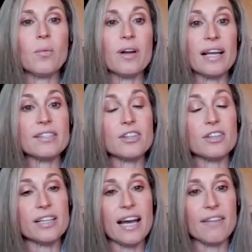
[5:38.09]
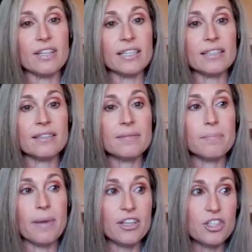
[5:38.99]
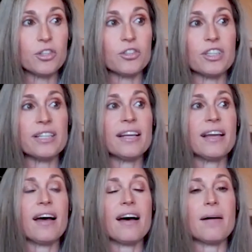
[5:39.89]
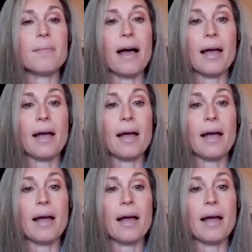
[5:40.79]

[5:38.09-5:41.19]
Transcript: when I started having my children, I